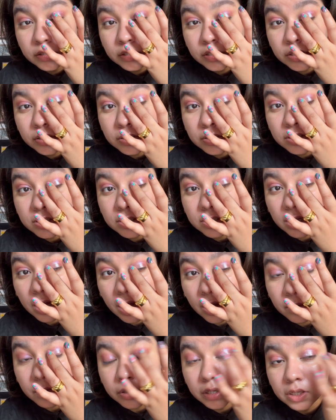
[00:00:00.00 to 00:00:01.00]
Do you see
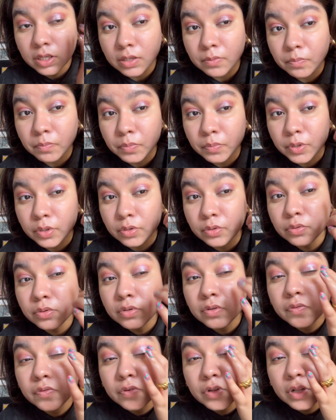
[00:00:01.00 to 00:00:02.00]
how
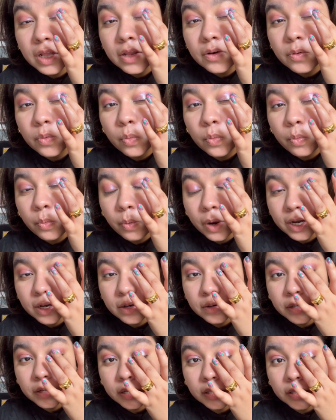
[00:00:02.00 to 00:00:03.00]
beautiful and wet
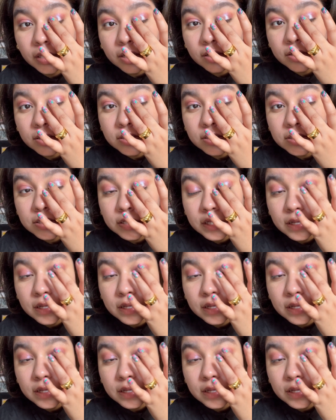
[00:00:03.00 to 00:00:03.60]
looking that is?